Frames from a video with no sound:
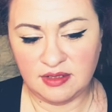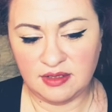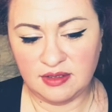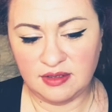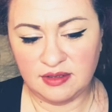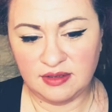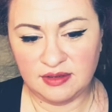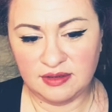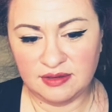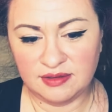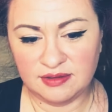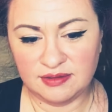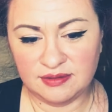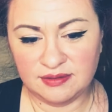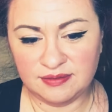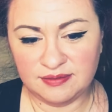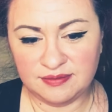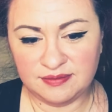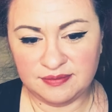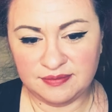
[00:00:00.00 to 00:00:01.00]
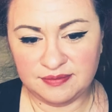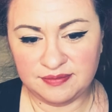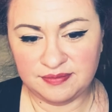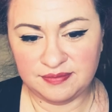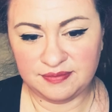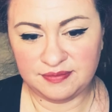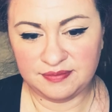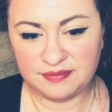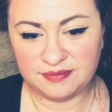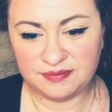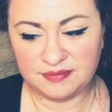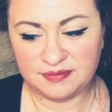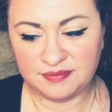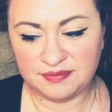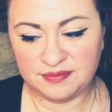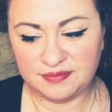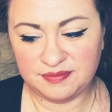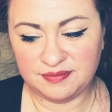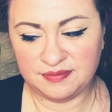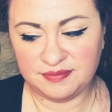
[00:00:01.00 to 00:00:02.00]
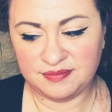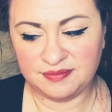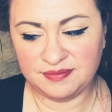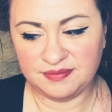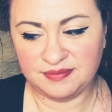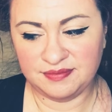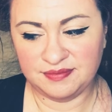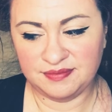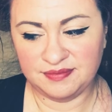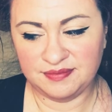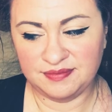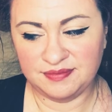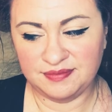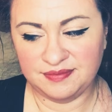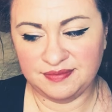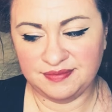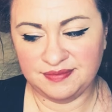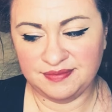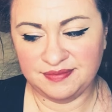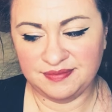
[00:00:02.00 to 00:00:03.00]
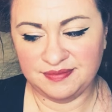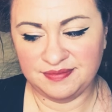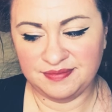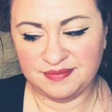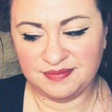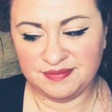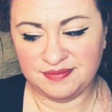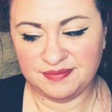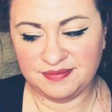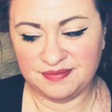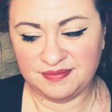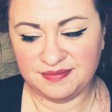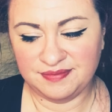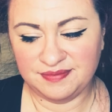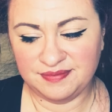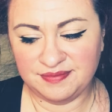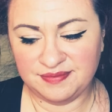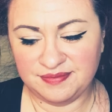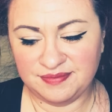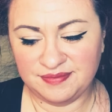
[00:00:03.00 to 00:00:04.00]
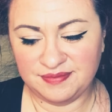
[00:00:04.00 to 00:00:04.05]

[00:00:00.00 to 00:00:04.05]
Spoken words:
Nothing is said.